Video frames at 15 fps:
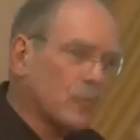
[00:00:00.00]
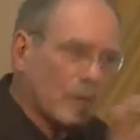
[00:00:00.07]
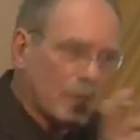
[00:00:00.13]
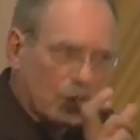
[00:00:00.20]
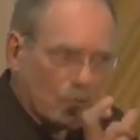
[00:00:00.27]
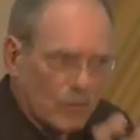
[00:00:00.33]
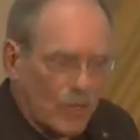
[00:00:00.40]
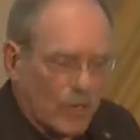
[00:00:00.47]
is one
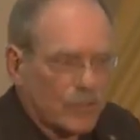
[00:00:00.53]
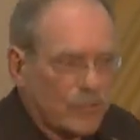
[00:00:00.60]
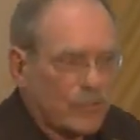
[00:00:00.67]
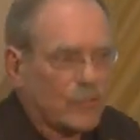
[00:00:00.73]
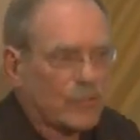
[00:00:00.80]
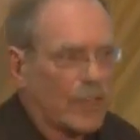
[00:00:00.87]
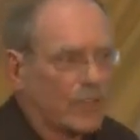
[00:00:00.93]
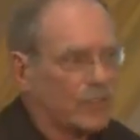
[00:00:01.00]
of the
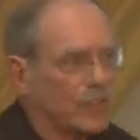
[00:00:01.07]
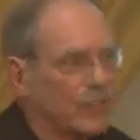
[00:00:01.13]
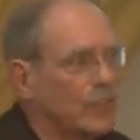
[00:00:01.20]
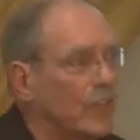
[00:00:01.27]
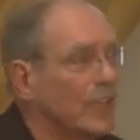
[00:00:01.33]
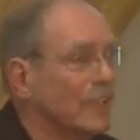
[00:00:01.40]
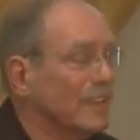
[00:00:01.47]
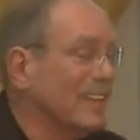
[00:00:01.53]
largest
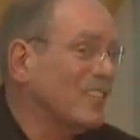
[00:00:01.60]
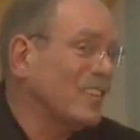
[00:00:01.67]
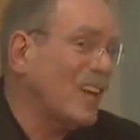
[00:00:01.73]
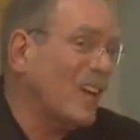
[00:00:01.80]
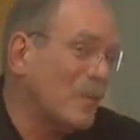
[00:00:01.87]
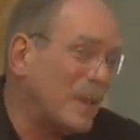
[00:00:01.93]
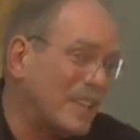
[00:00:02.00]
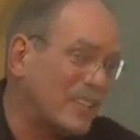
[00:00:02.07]
sectors that is
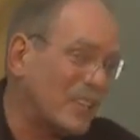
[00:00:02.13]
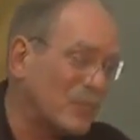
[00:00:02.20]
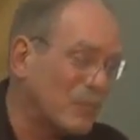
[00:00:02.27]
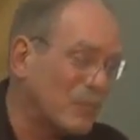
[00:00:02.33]
coming to